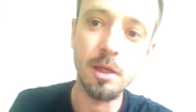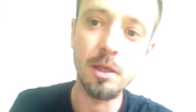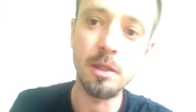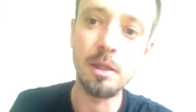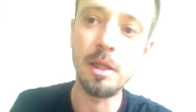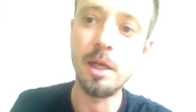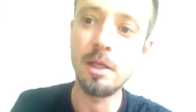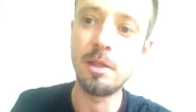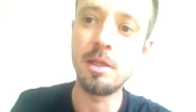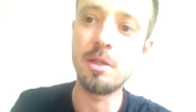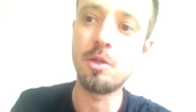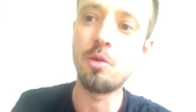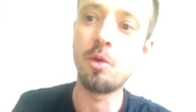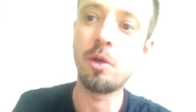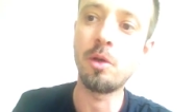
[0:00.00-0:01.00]
And like
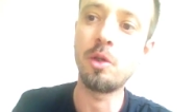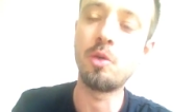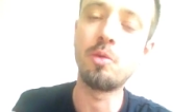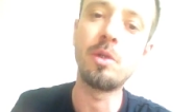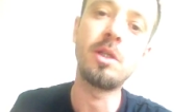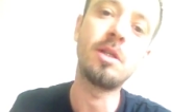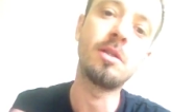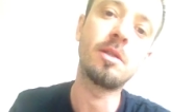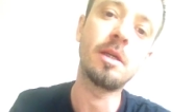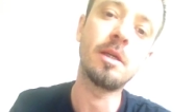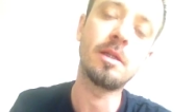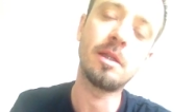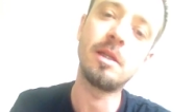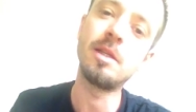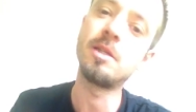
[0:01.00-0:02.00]
this, you you need
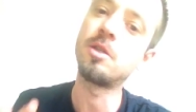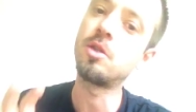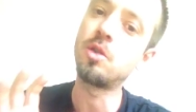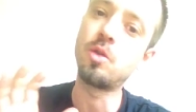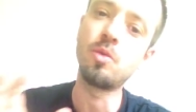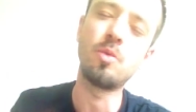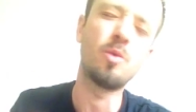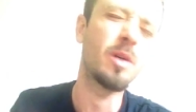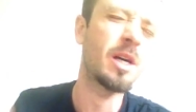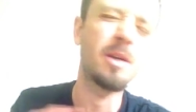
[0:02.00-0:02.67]
at least two.